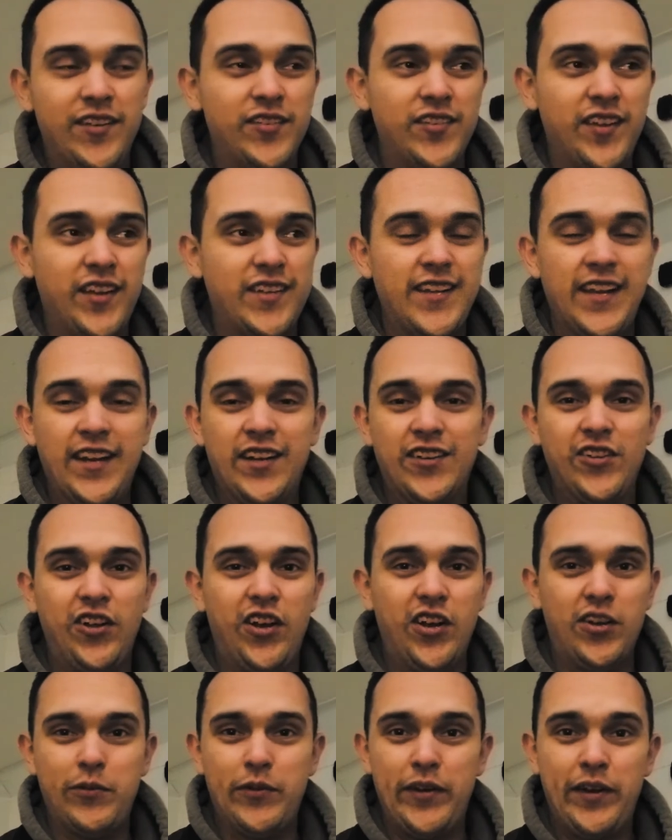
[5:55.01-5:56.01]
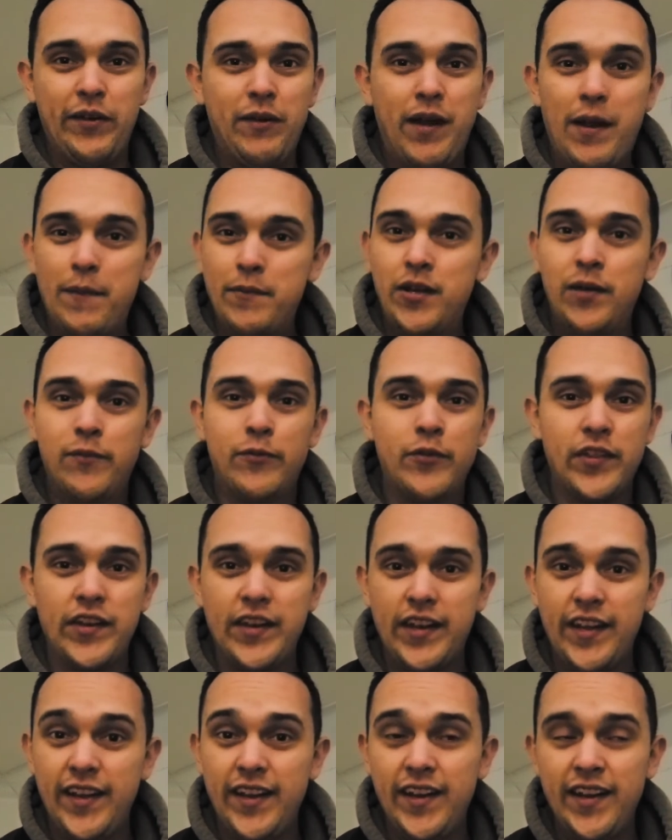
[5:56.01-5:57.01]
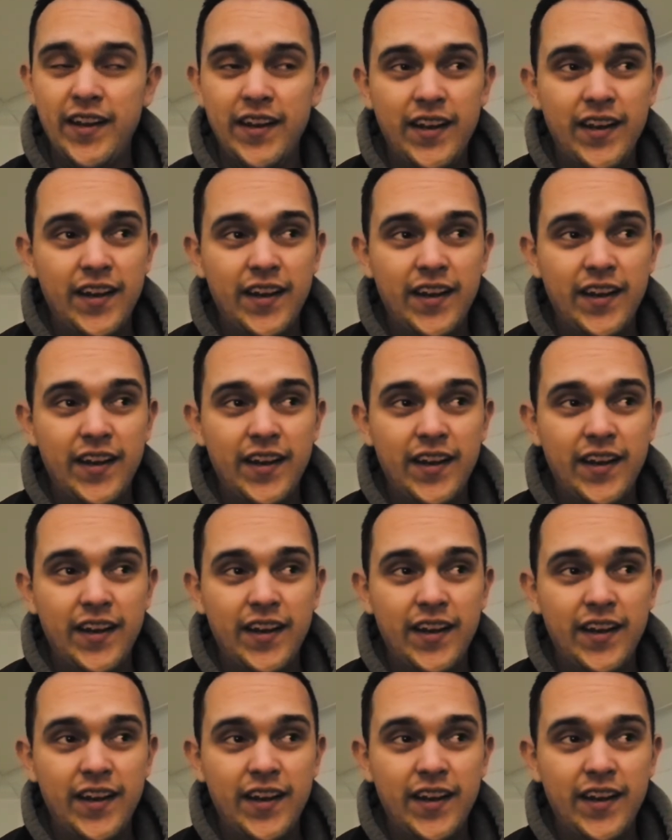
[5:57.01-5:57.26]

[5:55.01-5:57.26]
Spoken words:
It was like 10 o'clock when I wrapped up for the night.